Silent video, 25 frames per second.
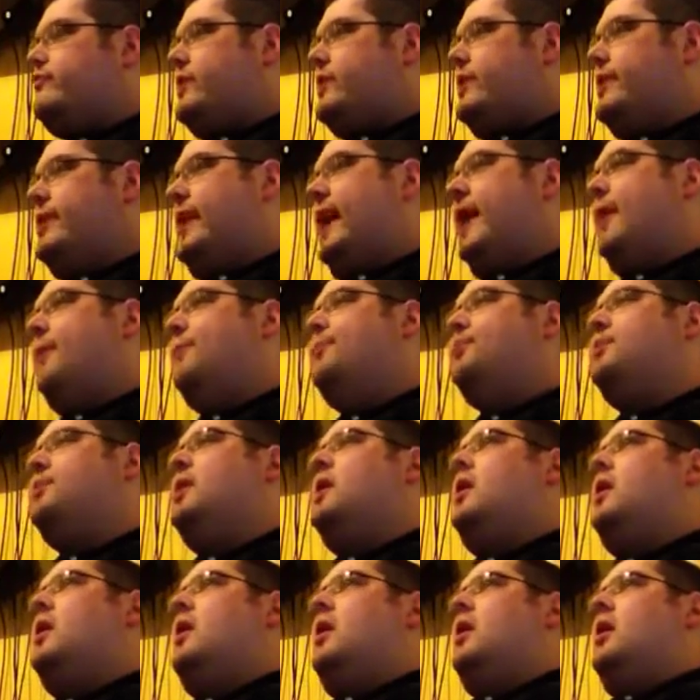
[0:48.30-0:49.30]
Now,
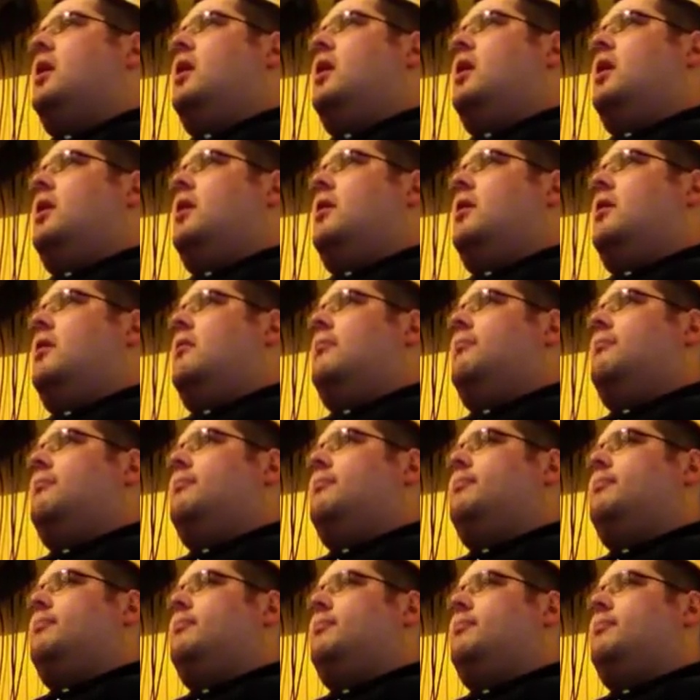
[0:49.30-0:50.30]

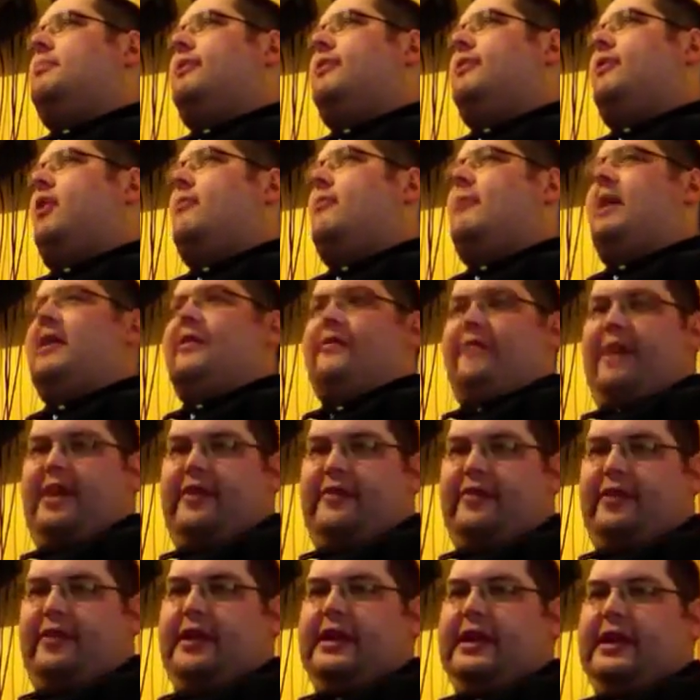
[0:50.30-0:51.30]
before my
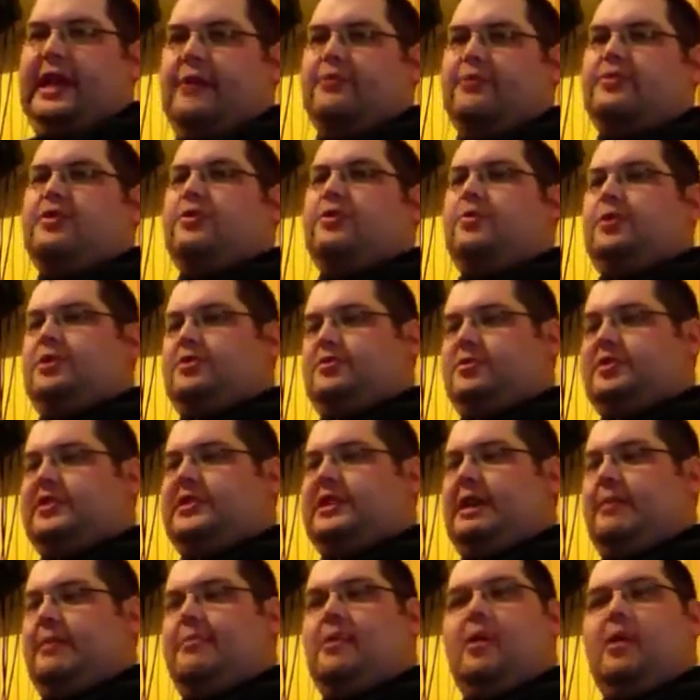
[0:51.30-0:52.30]
fateful encounter, which
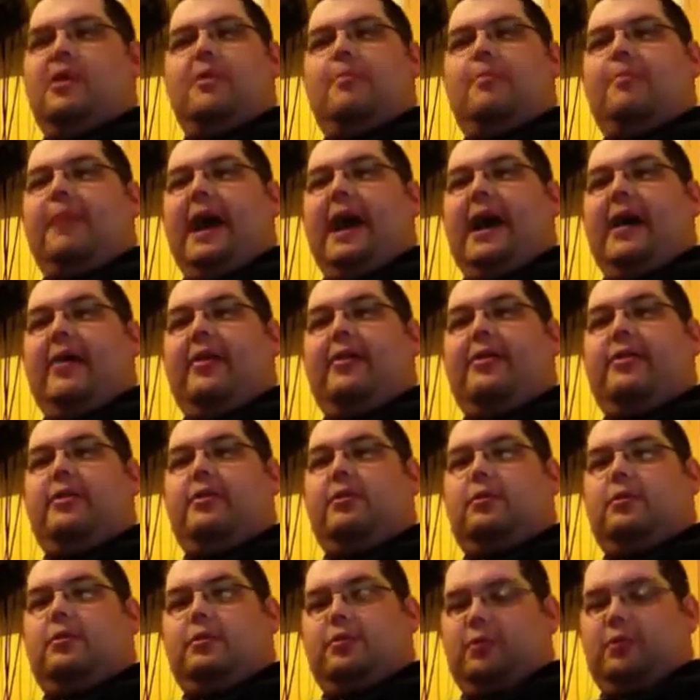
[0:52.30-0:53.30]
set me on the path
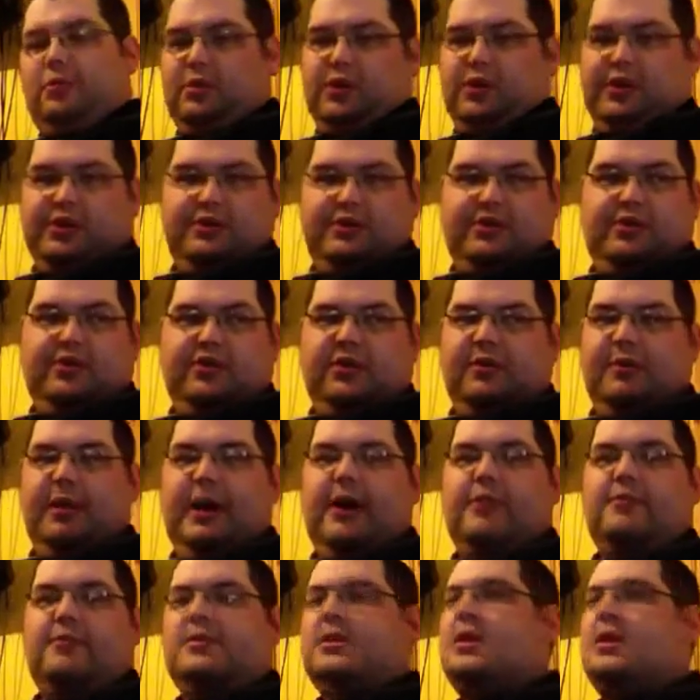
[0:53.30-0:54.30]
what we're going to talk
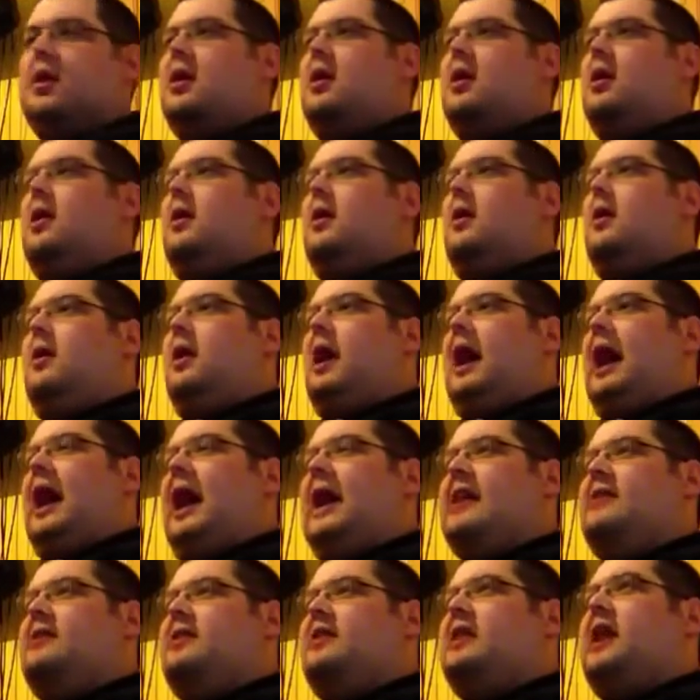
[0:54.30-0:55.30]
about,
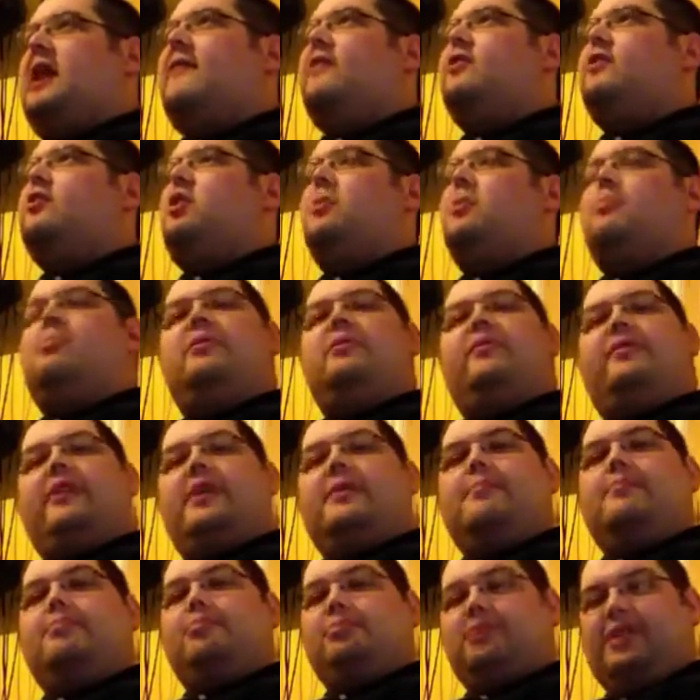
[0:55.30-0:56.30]
I did have a couple of
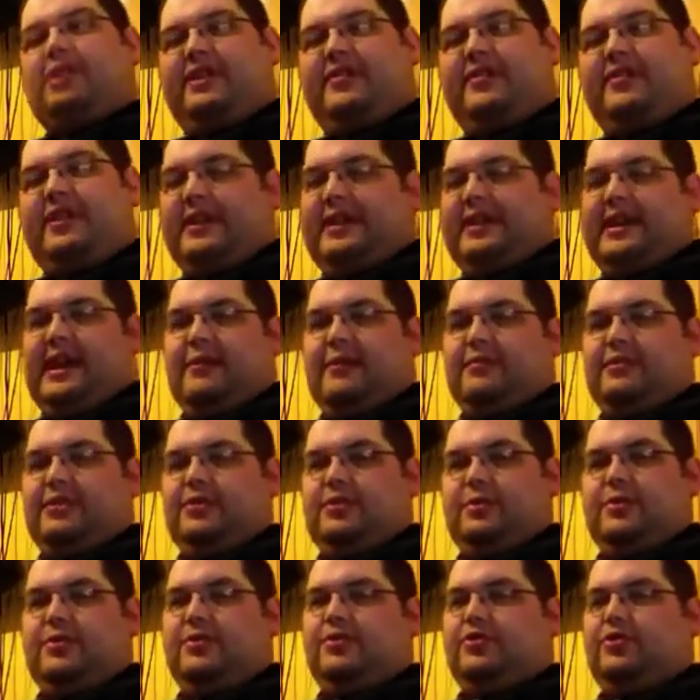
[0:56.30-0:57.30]
very brief encounters
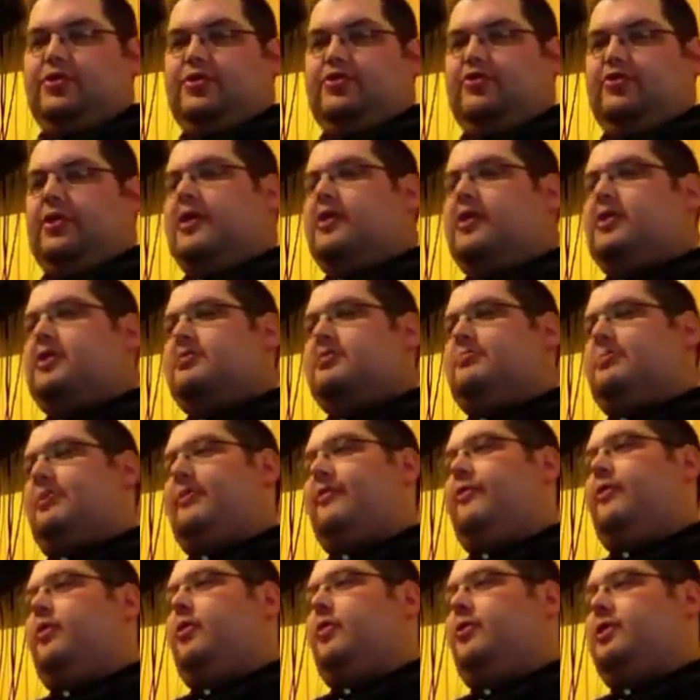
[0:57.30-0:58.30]
with Dungeons & Dragons
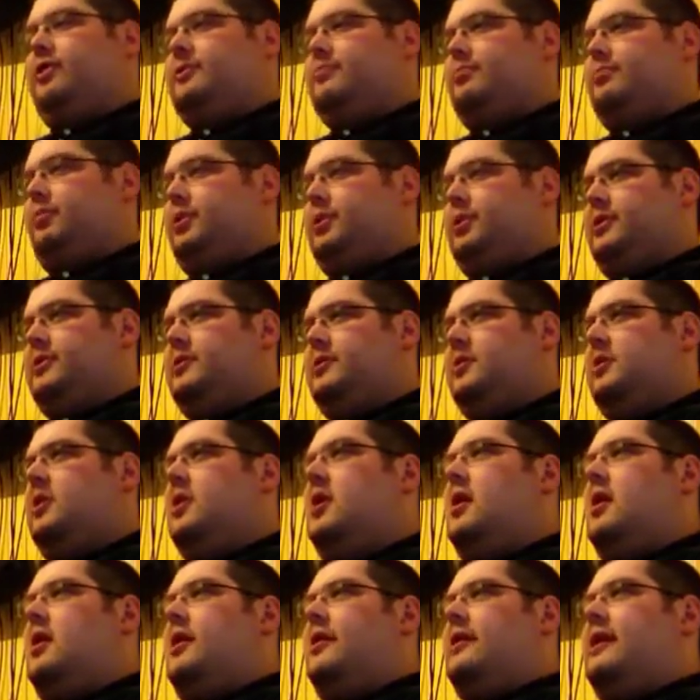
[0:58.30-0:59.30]
before this point.
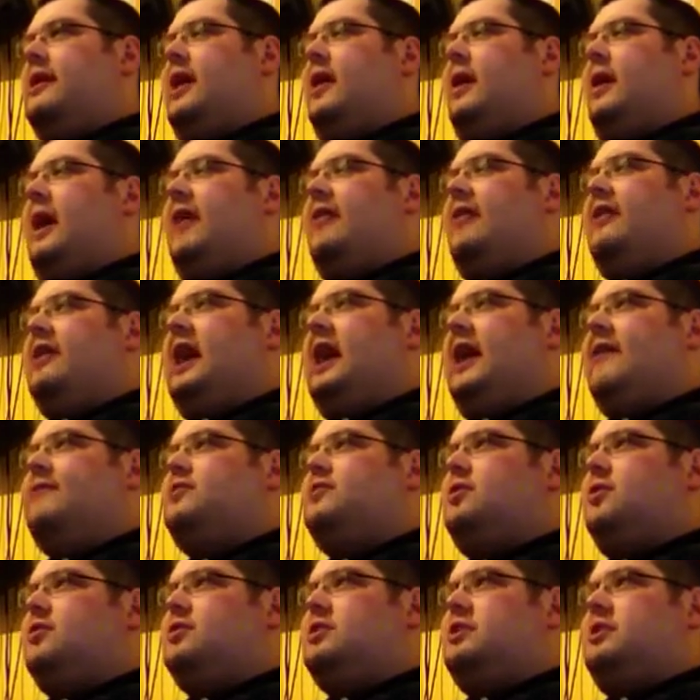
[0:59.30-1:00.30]
Now, I think I have
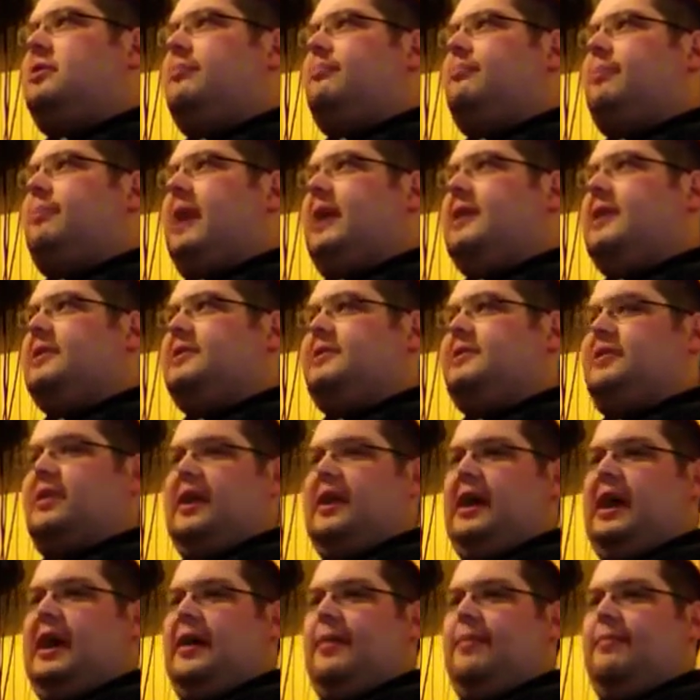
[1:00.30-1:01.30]
talked in the past
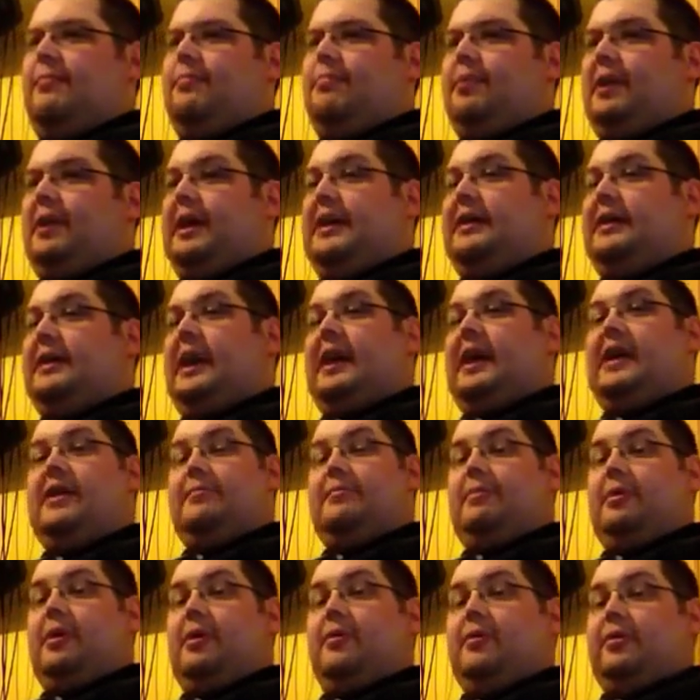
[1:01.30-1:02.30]
that I played either
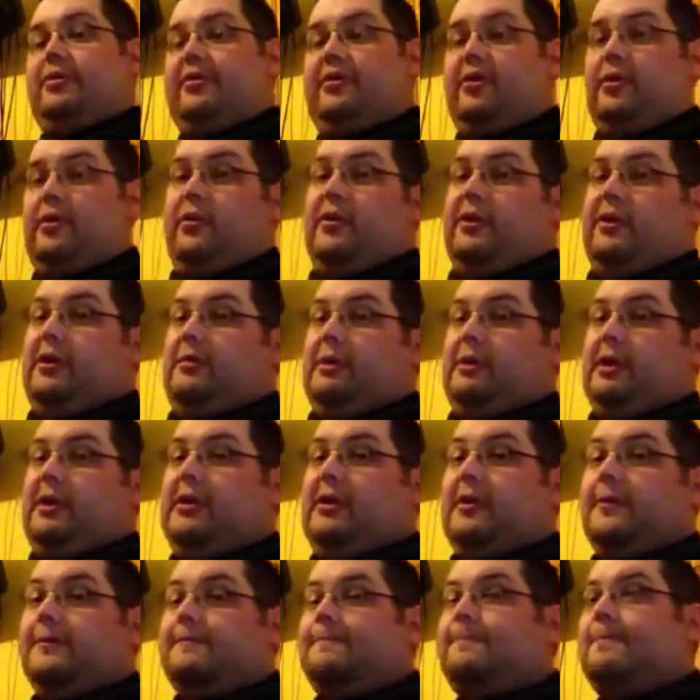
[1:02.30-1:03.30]
Beholder 2 on the
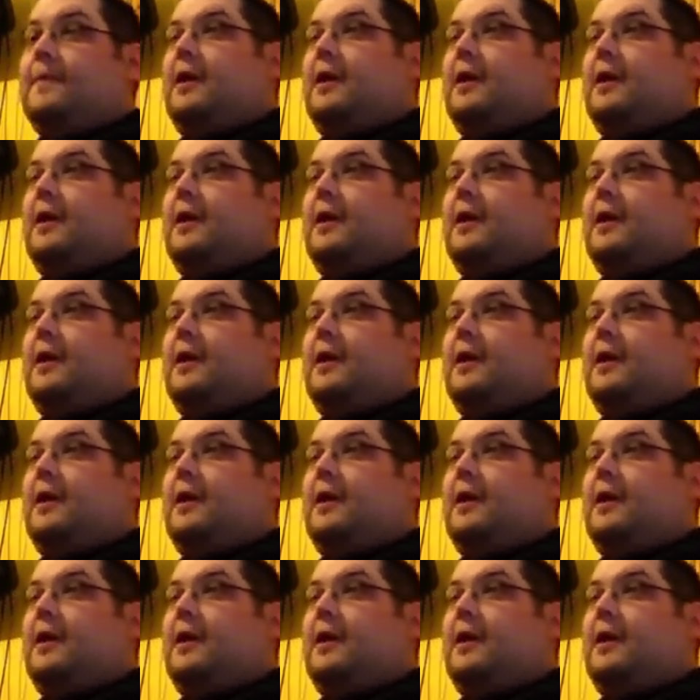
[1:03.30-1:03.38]
Amiga.